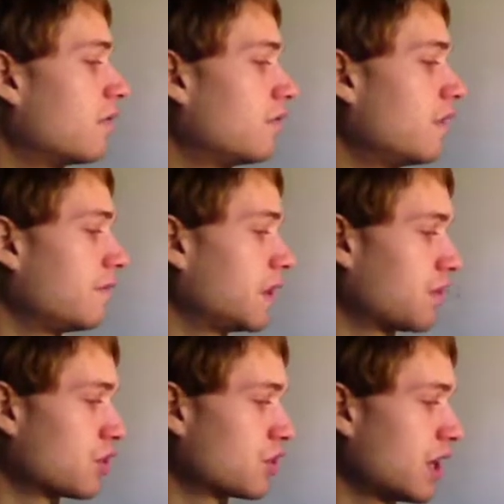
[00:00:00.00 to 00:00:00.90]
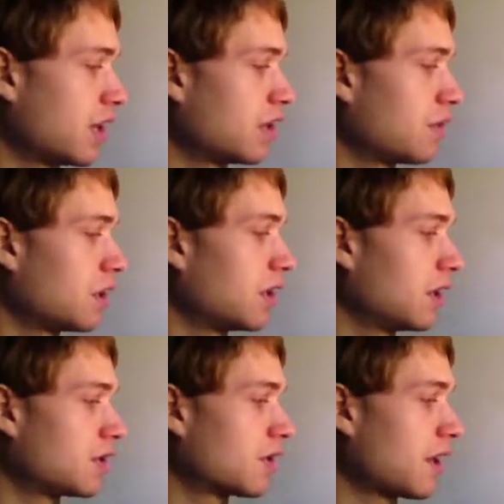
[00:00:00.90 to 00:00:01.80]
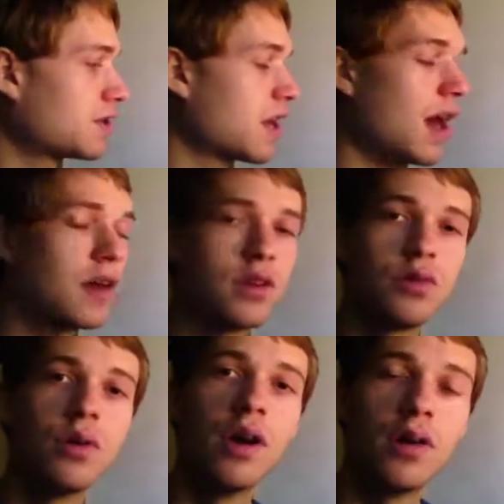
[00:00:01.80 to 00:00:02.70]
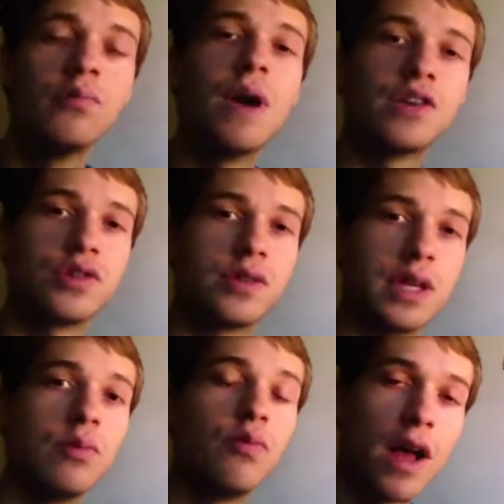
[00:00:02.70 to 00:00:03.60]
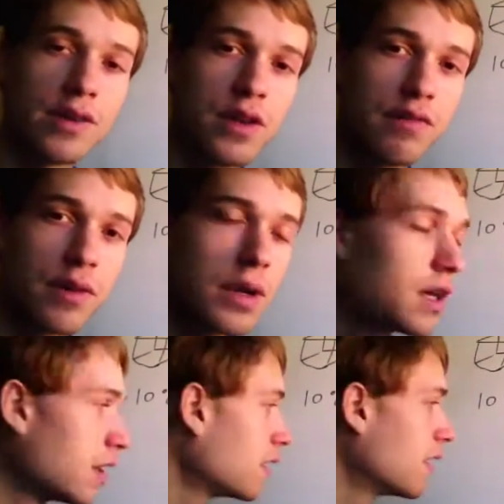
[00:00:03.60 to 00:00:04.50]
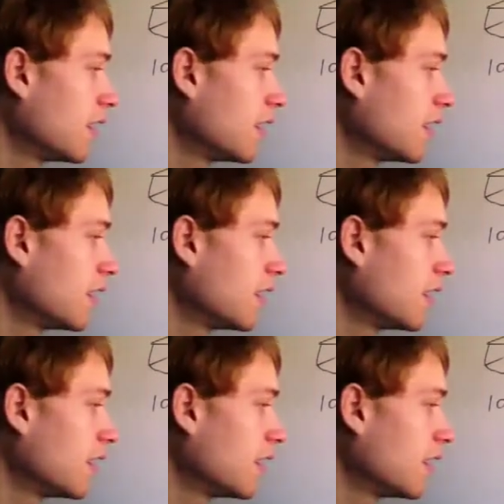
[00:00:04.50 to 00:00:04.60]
50% humidity. So that's how you measure the relative humidity.